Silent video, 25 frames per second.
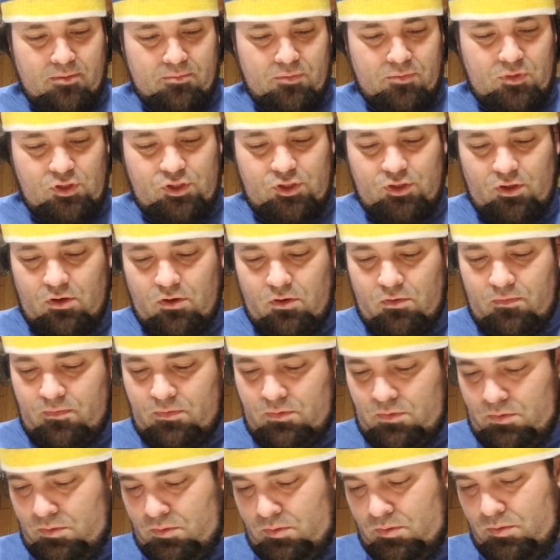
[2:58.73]
So
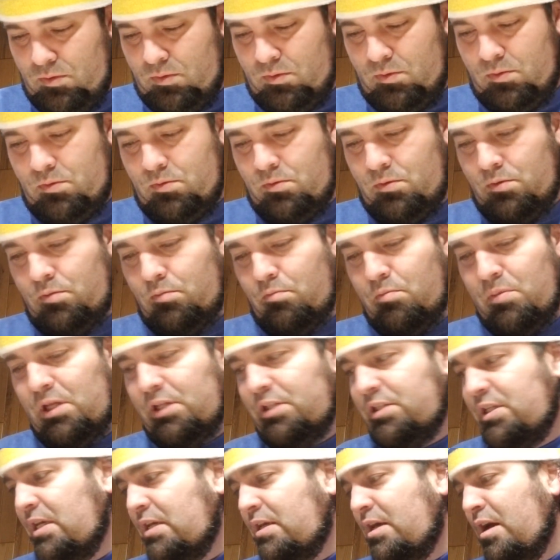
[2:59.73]

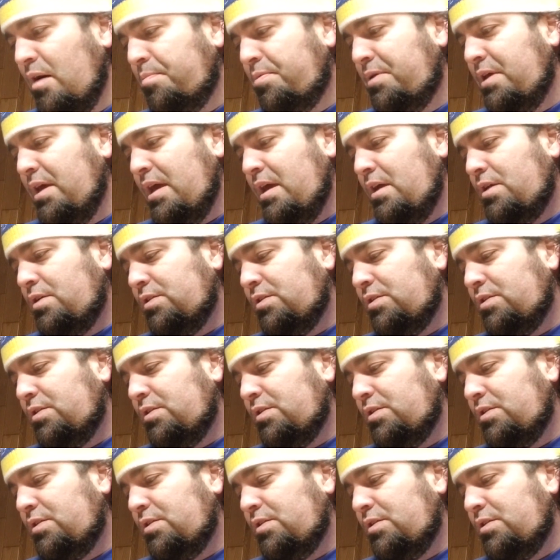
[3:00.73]
minty cupcakes.